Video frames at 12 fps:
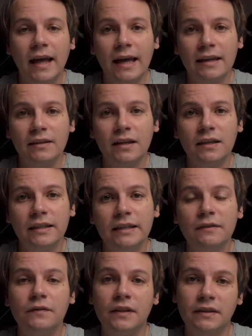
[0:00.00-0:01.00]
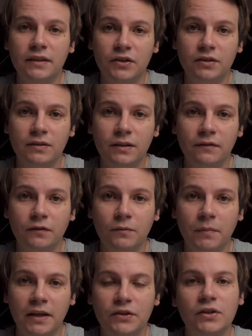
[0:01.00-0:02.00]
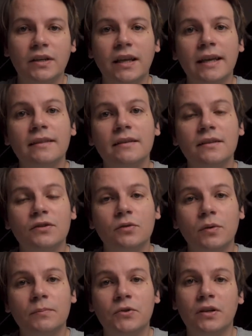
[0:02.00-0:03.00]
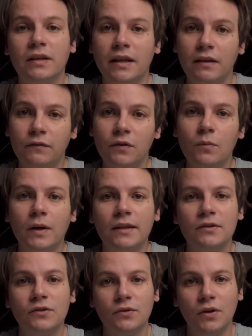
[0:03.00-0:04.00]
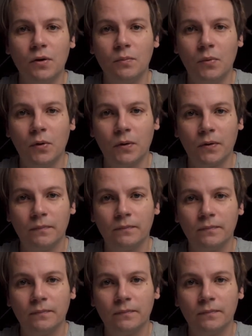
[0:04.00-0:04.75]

And I'll leave additional information in the description if you want to know more.